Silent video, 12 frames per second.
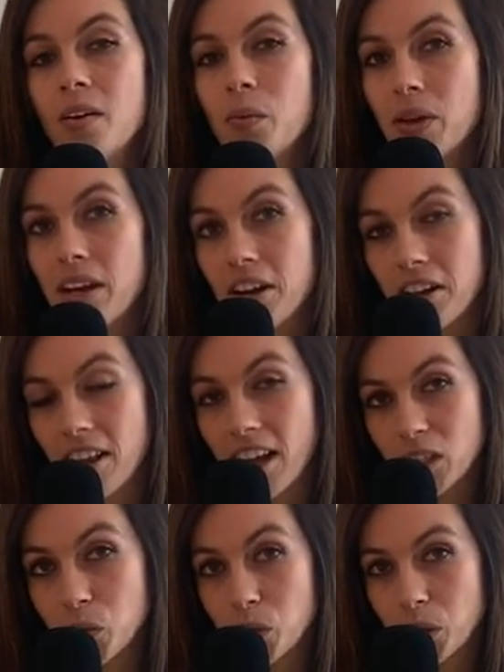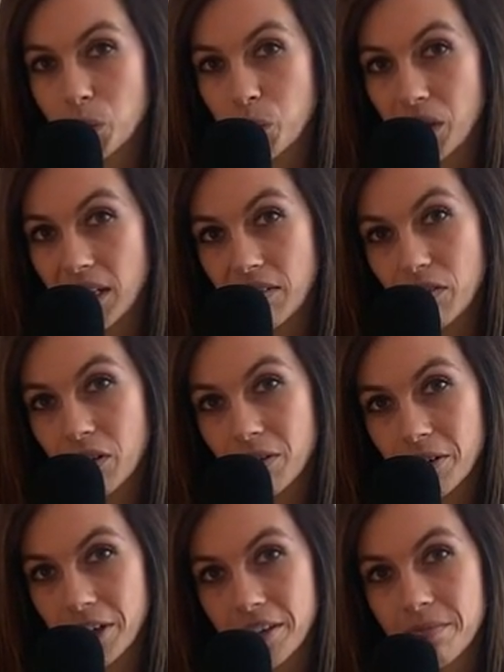when our clocks will spring
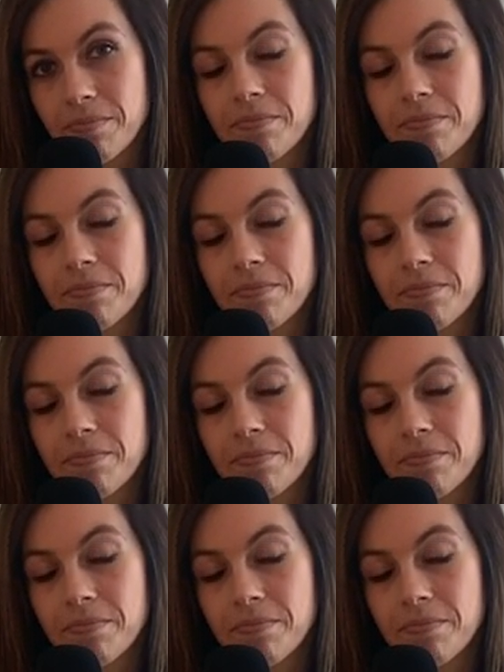forward.